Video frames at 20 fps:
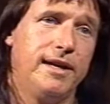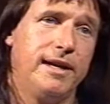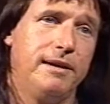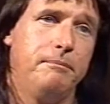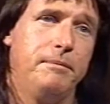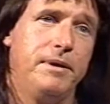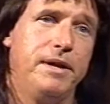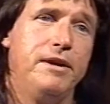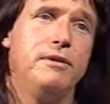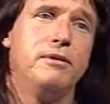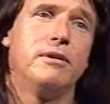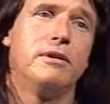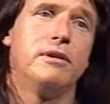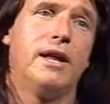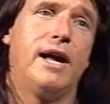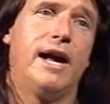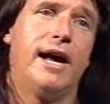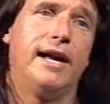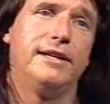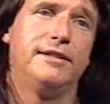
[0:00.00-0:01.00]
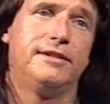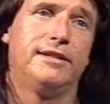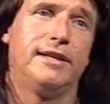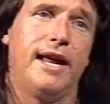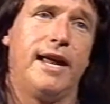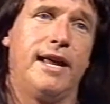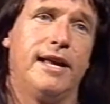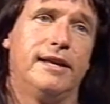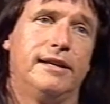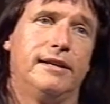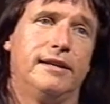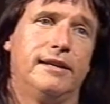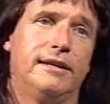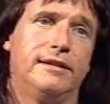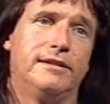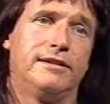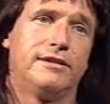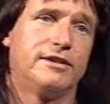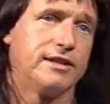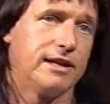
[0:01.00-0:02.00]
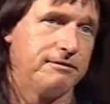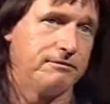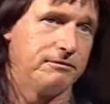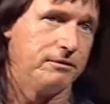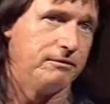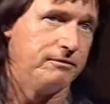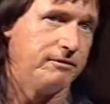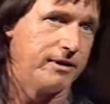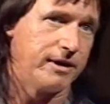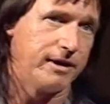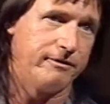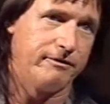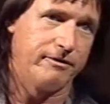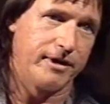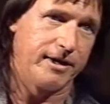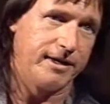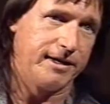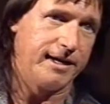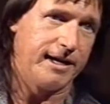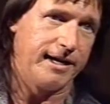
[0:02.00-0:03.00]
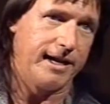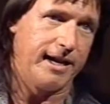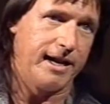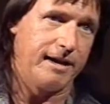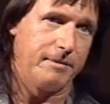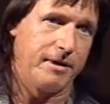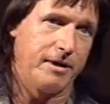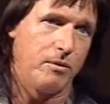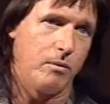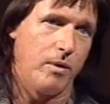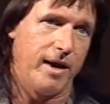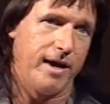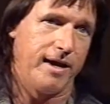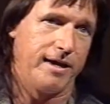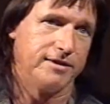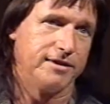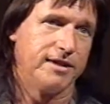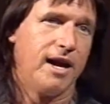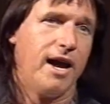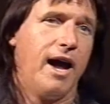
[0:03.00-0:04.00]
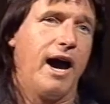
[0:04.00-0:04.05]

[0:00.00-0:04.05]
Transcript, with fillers: and be utilized in several very, very dynamic ways.